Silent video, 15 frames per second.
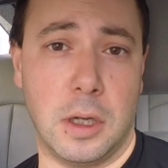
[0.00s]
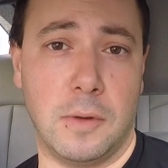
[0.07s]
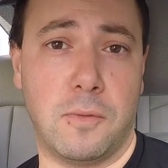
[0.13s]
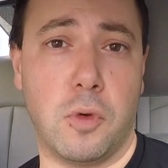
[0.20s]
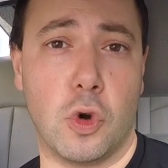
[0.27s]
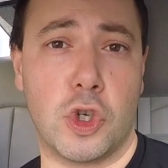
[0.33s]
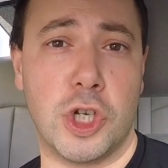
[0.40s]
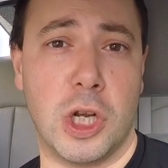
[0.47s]

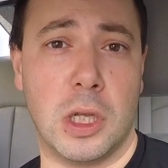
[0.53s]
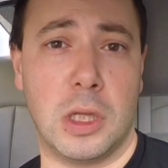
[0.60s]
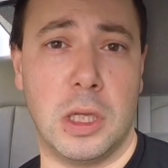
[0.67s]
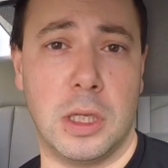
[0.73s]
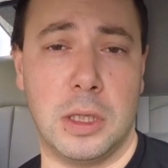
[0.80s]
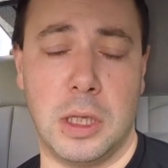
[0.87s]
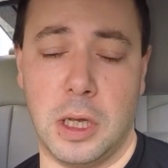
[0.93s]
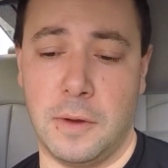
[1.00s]

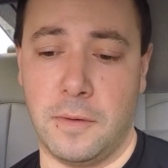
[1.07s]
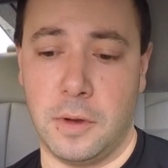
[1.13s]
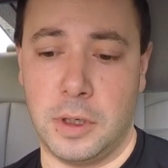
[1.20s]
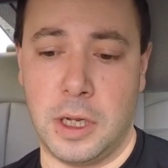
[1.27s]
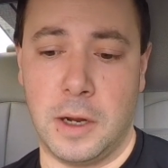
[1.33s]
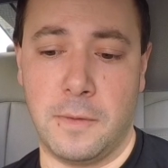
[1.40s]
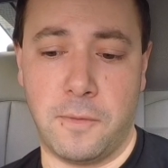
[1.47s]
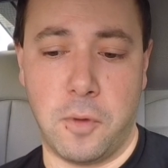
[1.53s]
Unfortunately,
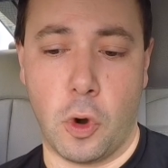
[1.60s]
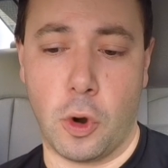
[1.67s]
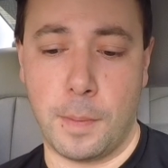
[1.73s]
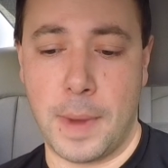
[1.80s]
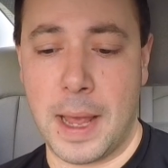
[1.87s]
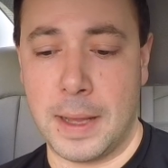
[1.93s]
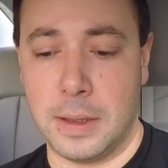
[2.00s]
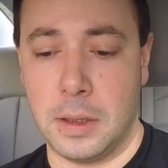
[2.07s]
their
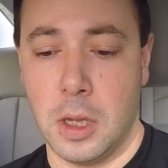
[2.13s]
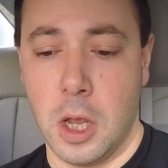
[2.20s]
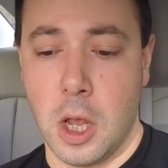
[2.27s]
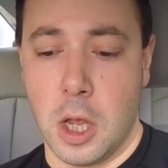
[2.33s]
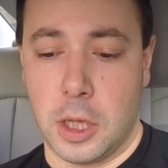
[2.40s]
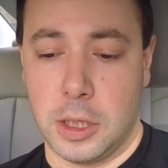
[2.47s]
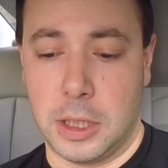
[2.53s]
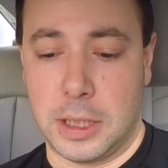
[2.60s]
foreman,
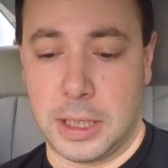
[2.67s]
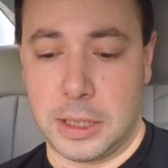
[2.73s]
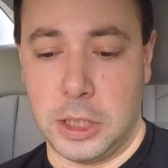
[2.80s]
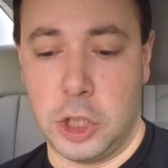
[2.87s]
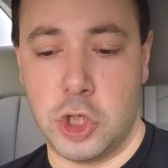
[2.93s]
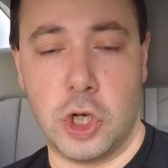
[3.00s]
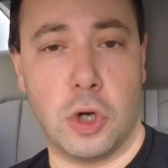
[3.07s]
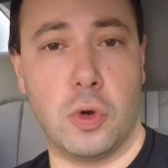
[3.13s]
the
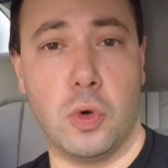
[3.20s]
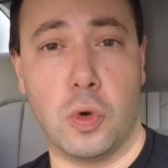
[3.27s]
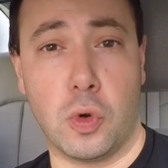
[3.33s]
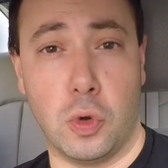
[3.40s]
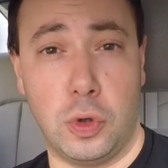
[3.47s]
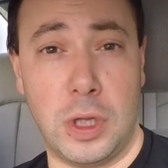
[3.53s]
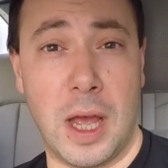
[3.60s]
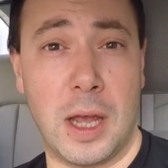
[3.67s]
technician who
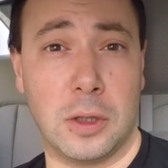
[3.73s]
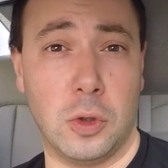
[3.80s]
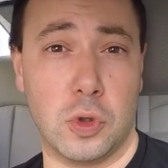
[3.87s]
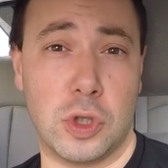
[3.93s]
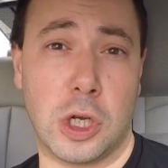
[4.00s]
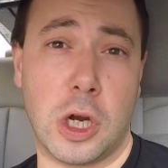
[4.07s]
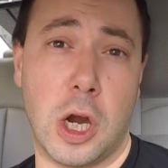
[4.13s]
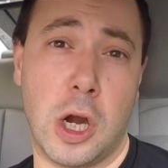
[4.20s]
could
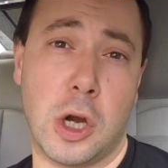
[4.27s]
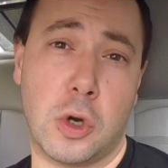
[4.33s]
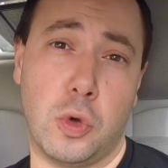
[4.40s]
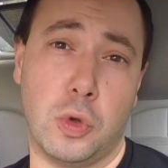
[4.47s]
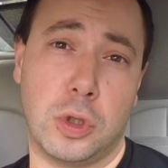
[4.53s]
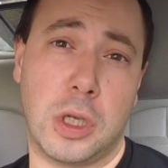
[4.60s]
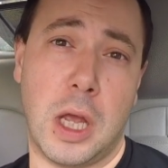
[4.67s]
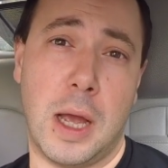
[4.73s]
diagnose the car,
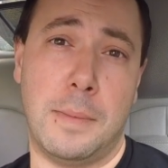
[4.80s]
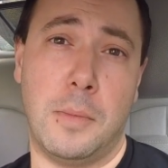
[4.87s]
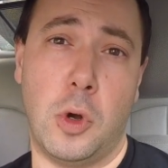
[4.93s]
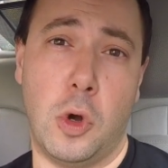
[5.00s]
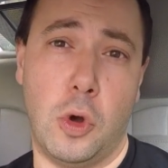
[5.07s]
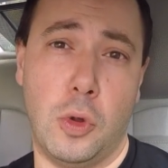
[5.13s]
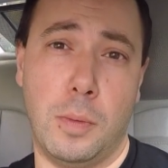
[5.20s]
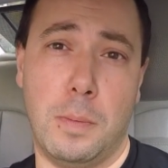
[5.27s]
could come
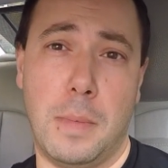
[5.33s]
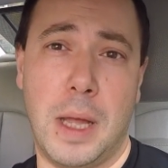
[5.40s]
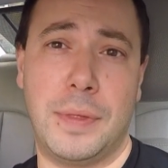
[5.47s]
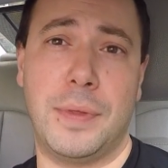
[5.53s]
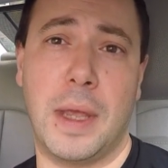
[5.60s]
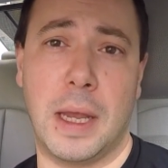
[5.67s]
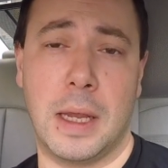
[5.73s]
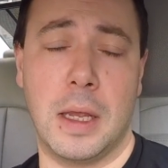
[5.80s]
on
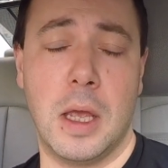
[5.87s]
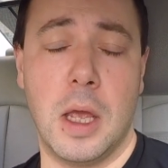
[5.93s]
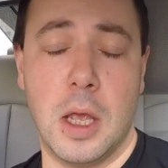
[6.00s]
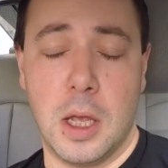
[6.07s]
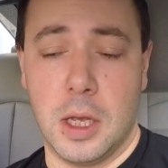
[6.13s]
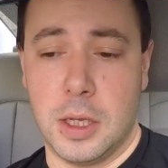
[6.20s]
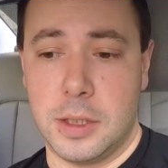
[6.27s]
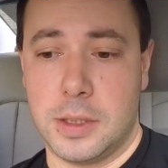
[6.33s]
Monday.
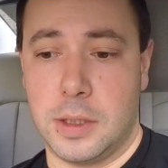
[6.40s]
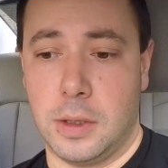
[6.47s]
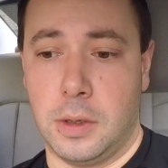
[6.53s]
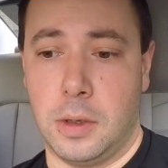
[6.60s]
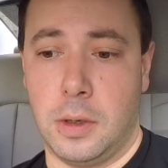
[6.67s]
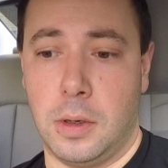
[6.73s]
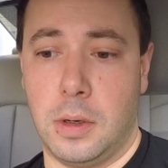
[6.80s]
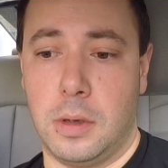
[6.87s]

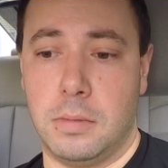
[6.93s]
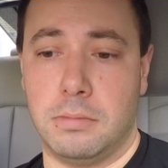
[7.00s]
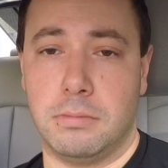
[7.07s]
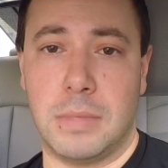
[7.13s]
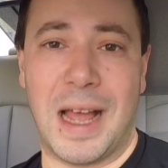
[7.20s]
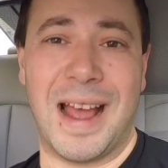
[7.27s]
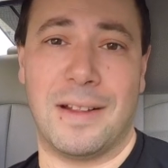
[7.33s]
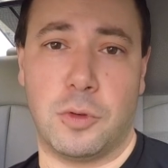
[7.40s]
So
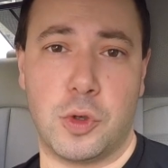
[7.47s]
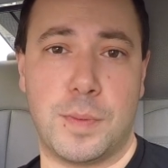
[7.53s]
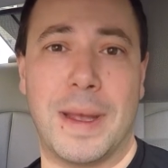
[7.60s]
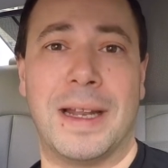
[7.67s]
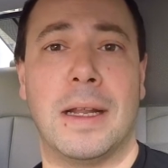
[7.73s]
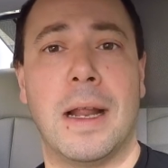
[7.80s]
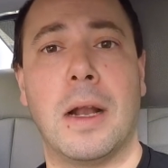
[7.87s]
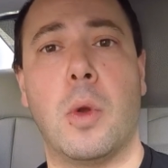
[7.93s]
I had to
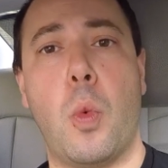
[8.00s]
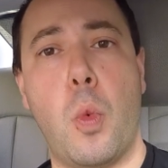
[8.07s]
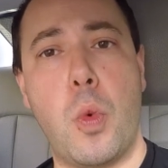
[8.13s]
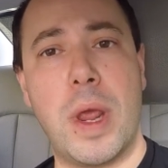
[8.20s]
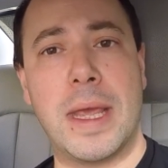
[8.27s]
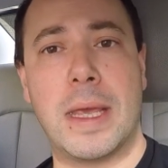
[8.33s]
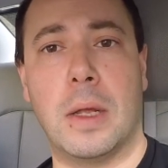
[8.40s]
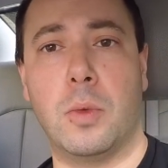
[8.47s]
spend another
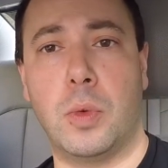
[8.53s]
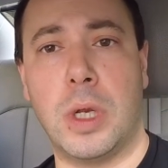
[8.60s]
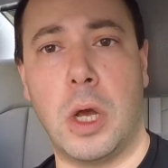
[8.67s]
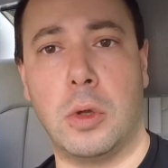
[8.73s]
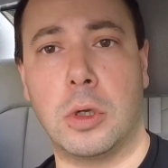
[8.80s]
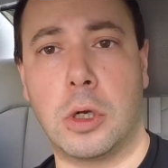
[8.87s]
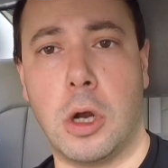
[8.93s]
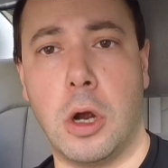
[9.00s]
weekend
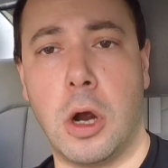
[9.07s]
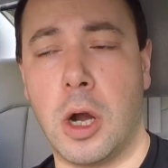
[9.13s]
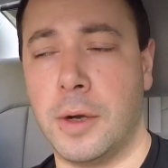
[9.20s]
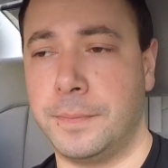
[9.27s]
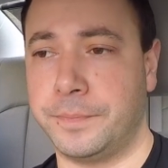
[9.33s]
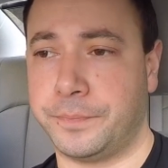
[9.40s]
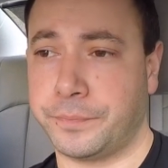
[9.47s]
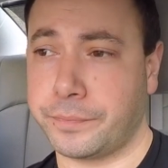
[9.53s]
without a car.